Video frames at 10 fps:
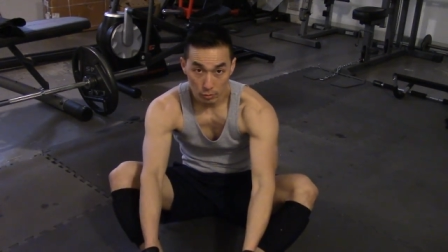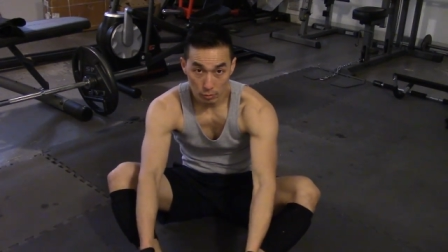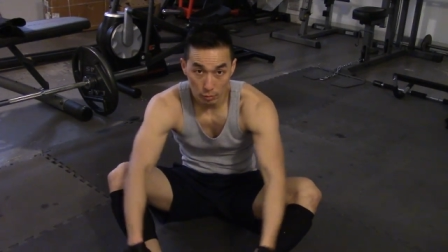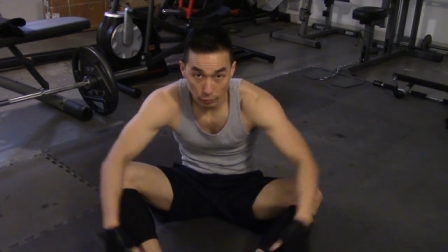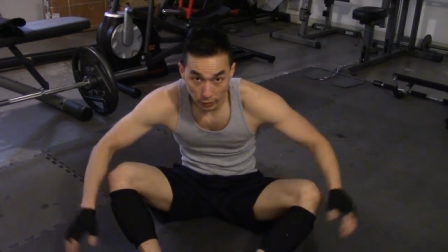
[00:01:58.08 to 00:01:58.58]

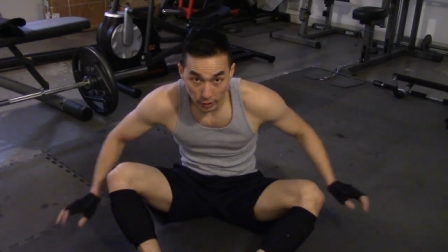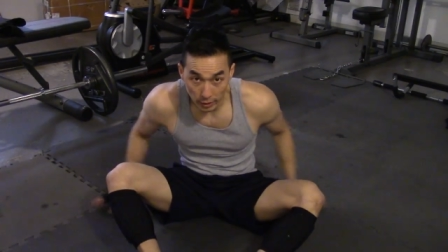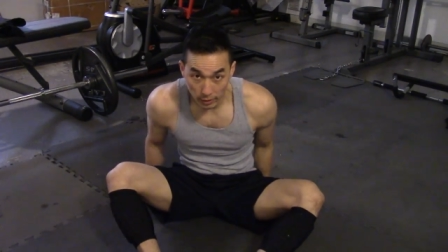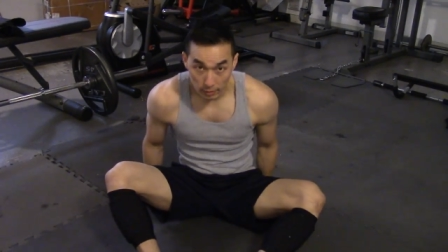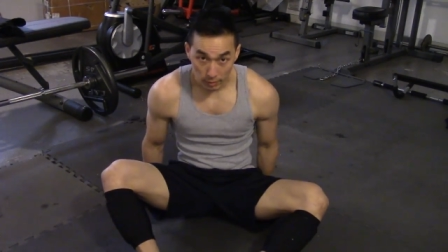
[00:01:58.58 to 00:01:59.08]
two feet
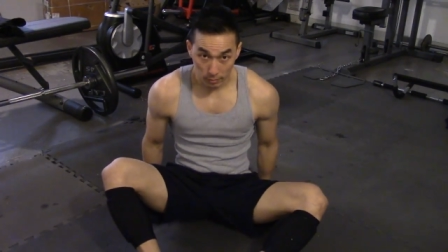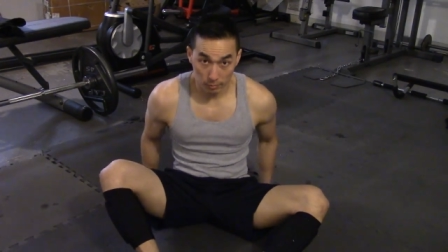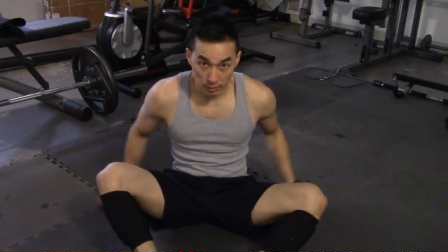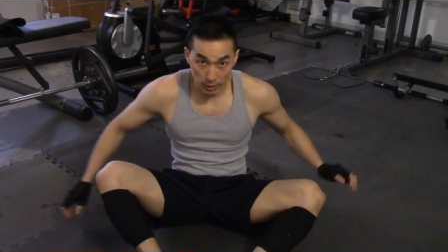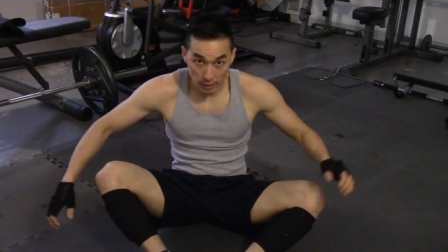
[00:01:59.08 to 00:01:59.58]
in,
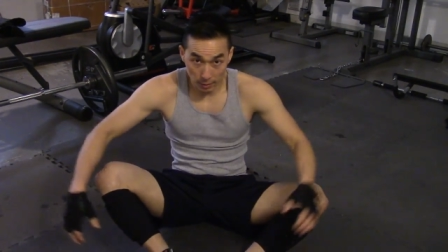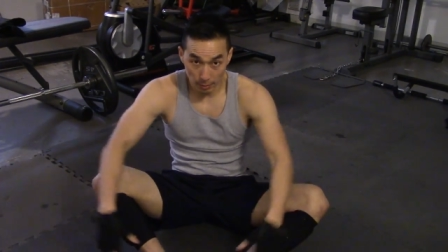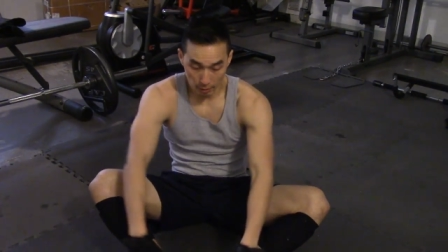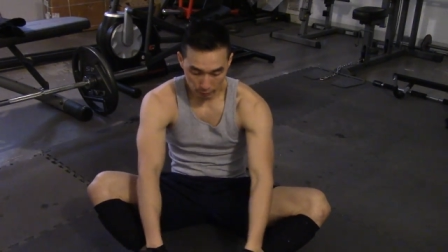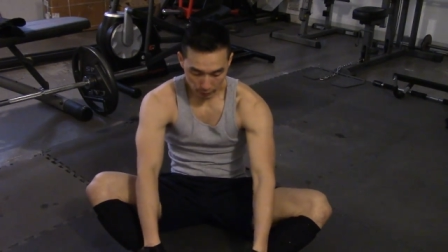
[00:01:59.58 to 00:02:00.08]
kind of like a
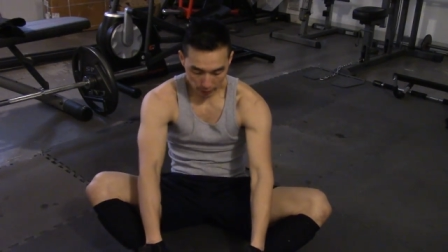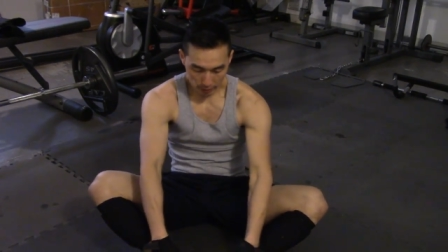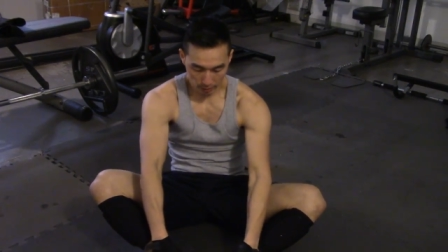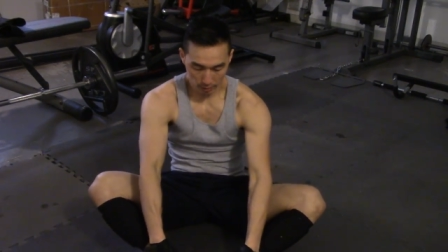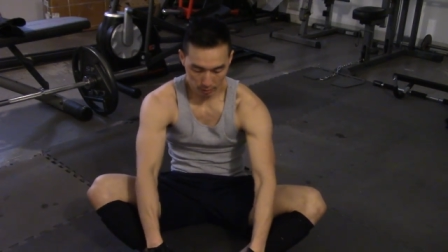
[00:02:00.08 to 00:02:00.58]

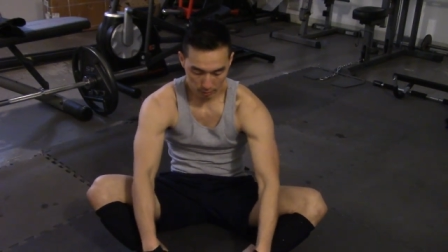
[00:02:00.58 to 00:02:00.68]
butterfly,